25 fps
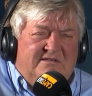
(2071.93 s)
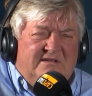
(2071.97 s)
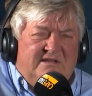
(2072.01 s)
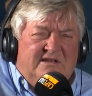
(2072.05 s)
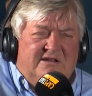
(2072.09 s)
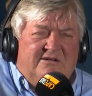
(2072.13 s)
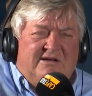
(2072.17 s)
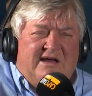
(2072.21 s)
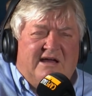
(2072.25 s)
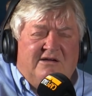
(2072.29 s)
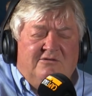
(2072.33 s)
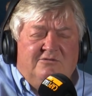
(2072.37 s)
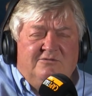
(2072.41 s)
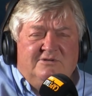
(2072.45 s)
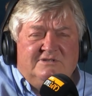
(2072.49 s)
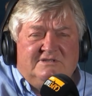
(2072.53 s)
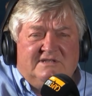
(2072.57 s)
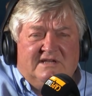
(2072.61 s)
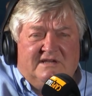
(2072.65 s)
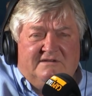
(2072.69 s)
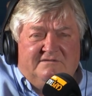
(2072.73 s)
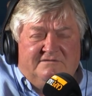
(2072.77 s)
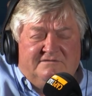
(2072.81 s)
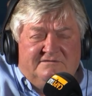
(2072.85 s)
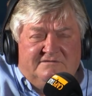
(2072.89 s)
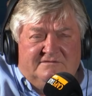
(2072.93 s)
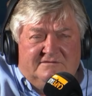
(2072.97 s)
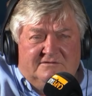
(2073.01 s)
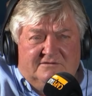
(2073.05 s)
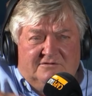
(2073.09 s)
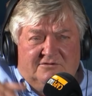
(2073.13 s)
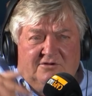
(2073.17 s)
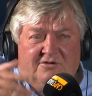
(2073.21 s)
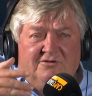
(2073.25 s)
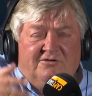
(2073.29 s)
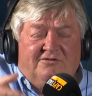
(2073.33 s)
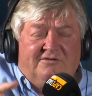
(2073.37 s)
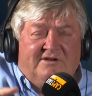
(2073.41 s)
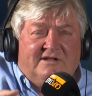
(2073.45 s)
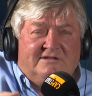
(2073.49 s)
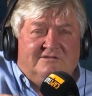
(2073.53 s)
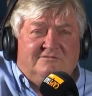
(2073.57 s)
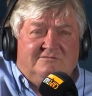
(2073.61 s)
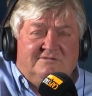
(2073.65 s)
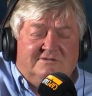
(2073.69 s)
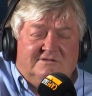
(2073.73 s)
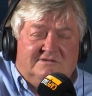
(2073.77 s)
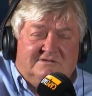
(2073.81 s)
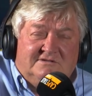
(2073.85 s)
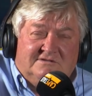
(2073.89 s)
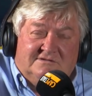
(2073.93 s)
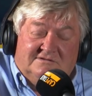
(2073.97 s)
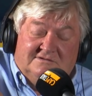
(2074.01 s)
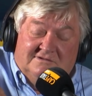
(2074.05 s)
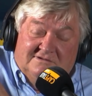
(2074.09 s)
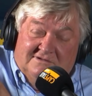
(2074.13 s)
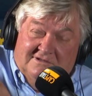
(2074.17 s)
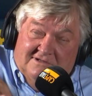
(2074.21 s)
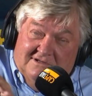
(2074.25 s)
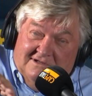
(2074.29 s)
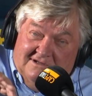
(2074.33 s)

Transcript: you know, I always have contracts, which is